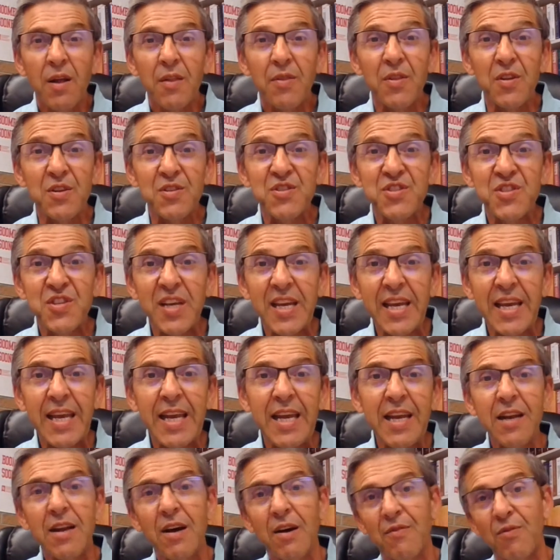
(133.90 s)
the
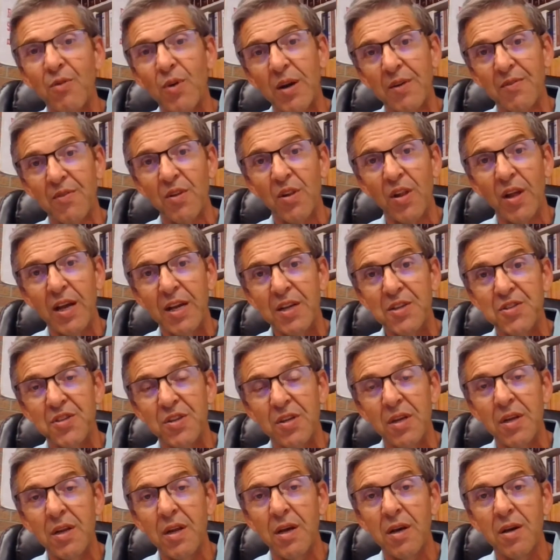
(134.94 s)
scene of
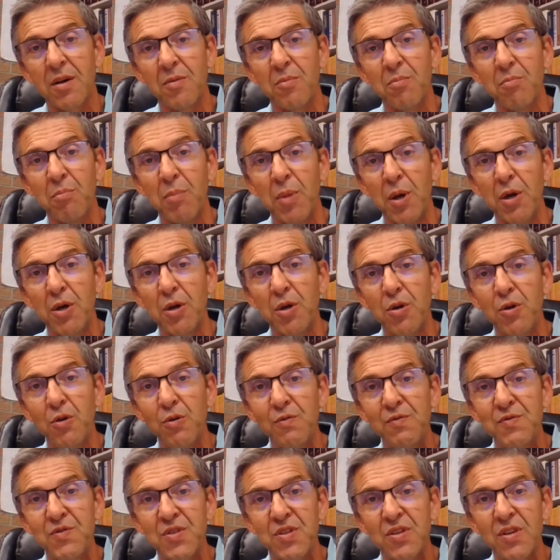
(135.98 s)
Revelation
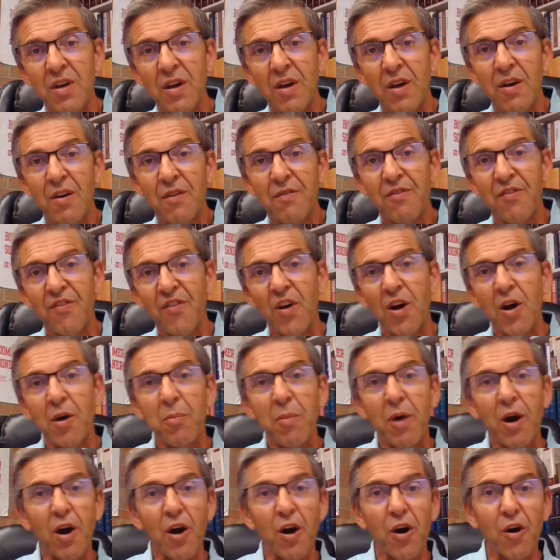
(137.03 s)
moves
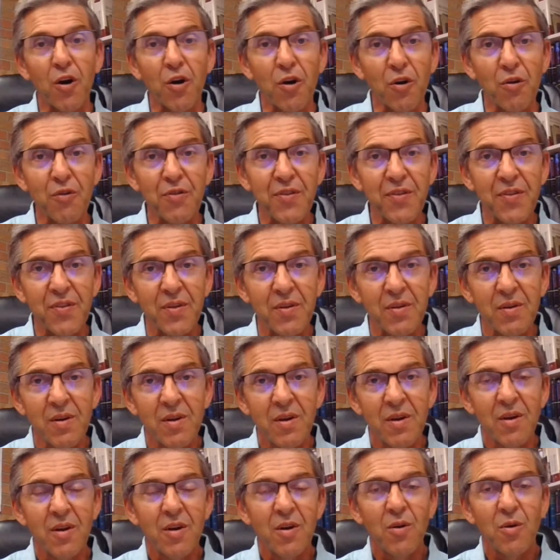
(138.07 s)
from earth,
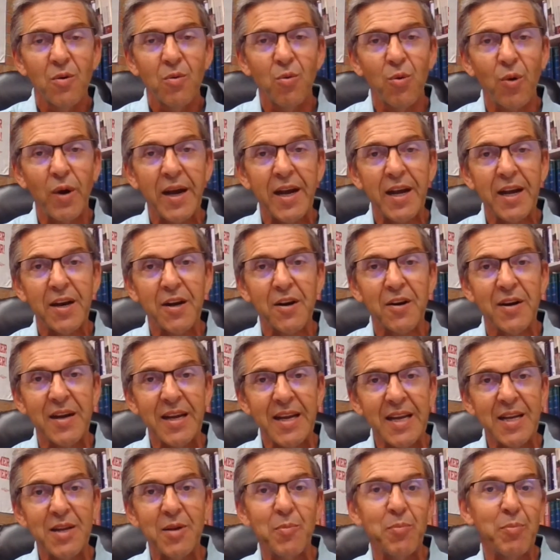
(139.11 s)
where
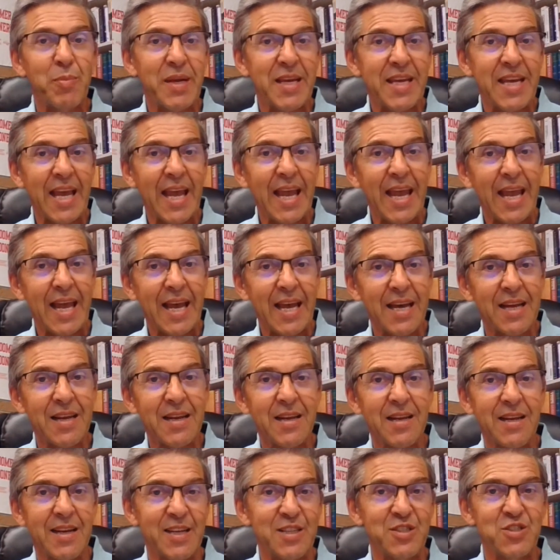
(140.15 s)
it
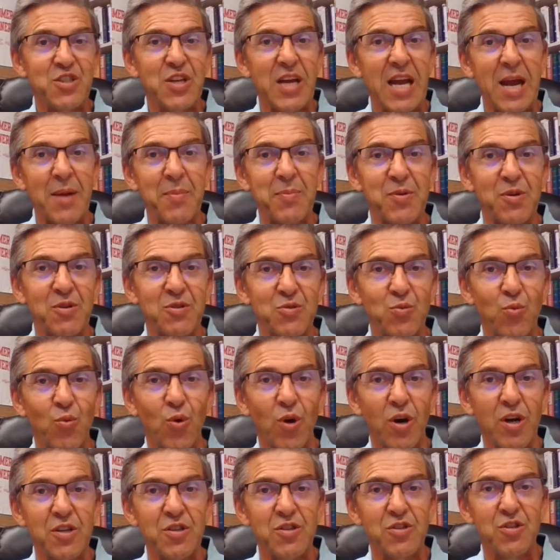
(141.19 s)
began in chapters
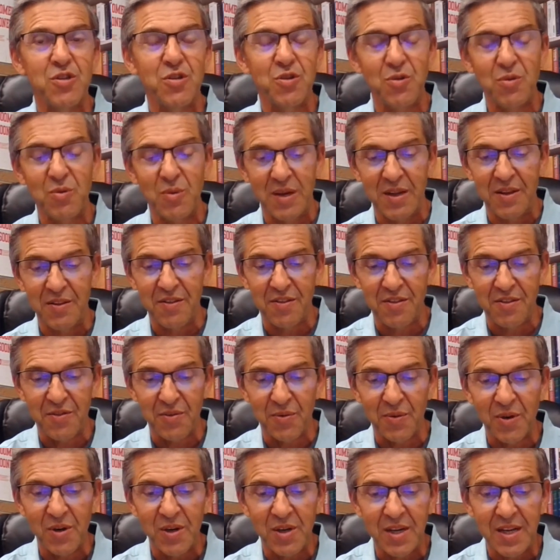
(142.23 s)
1, 2, and
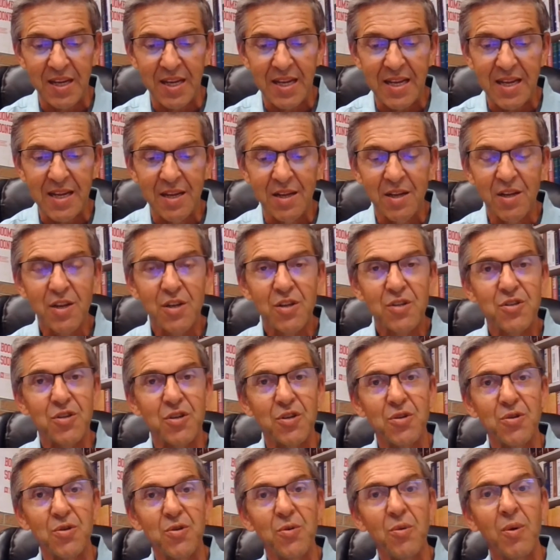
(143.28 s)
3,
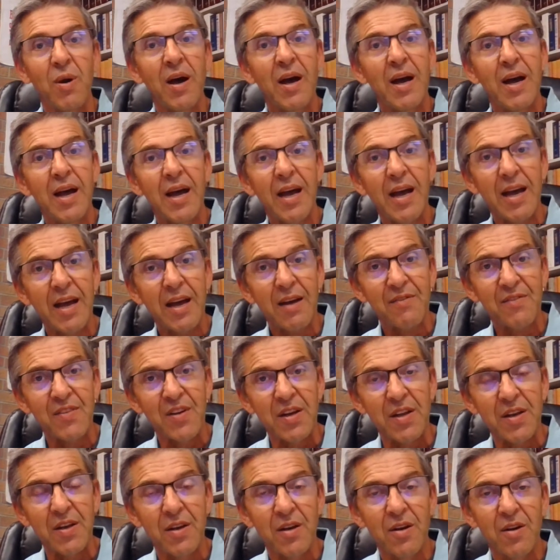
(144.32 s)
to
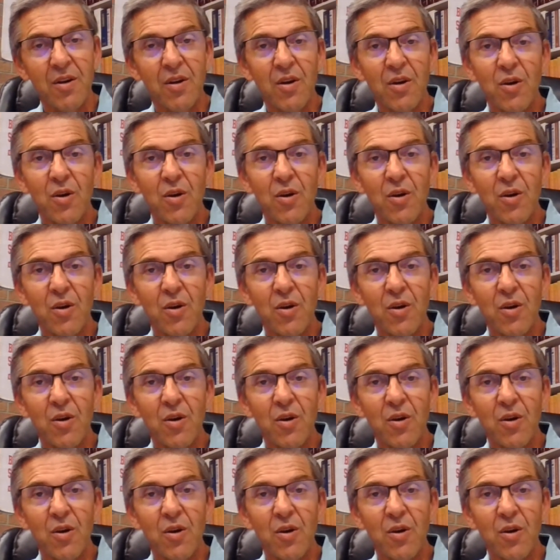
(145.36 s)
heaven,